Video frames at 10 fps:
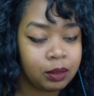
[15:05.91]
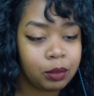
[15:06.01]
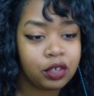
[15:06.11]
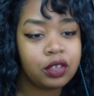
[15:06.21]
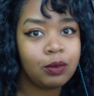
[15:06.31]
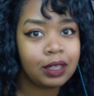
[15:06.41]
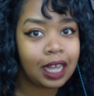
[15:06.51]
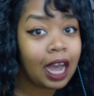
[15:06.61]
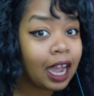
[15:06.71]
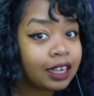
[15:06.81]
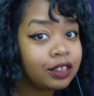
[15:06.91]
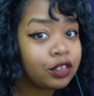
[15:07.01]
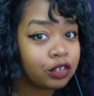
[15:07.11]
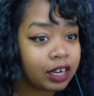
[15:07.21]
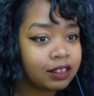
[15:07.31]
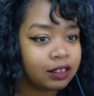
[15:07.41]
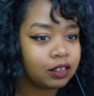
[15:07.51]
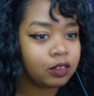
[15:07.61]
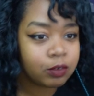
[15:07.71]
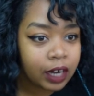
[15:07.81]
The person with the highest stress, this
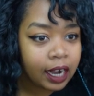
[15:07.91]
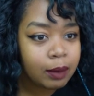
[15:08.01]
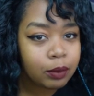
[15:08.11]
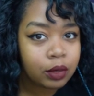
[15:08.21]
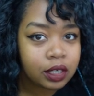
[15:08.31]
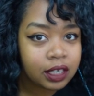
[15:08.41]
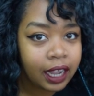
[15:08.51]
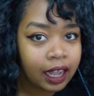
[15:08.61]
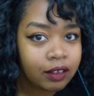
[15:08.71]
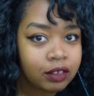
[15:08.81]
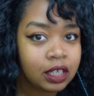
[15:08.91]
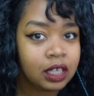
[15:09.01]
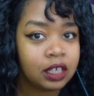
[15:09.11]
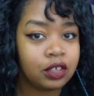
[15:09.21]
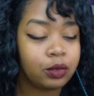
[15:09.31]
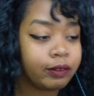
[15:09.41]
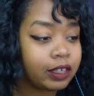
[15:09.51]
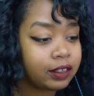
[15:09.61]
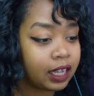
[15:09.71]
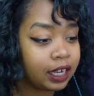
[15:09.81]
is very important to have, because
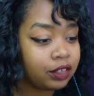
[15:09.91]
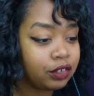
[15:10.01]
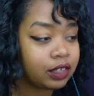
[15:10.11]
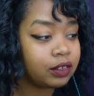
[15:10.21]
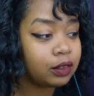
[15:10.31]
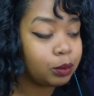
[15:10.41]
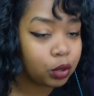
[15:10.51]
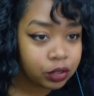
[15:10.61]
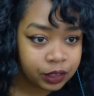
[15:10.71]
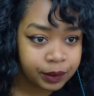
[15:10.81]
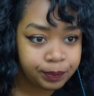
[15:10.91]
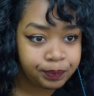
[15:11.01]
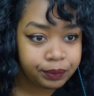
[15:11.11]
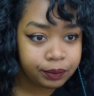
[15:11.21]
whoever has the highest stress is the person,